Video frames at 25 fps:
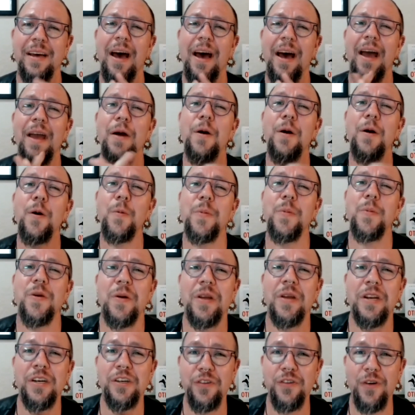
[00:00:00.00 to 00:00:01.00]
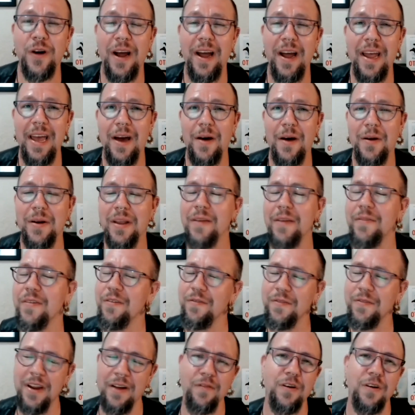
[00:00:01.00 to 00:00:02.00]
I hope you can try out if
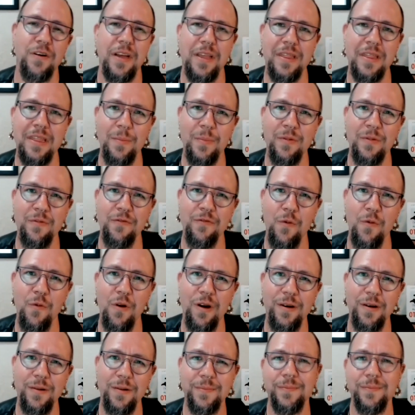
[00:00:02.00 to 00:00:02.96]
you've never done them before.